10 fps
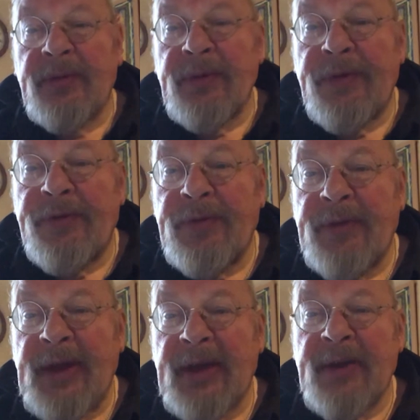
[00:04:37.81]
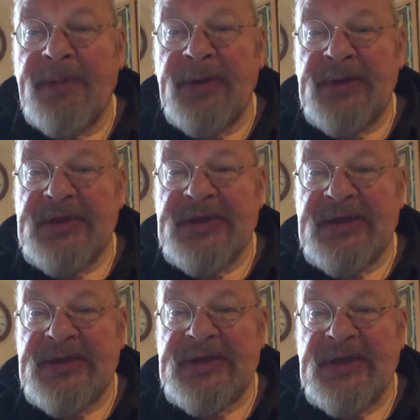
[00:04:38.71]
through their
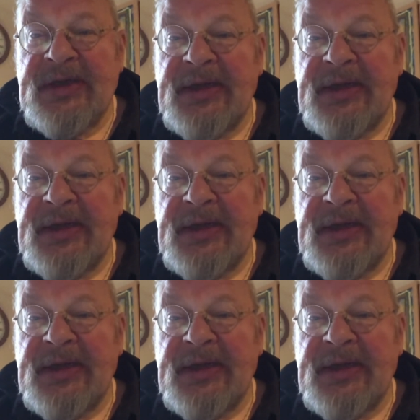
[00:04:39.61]
communities,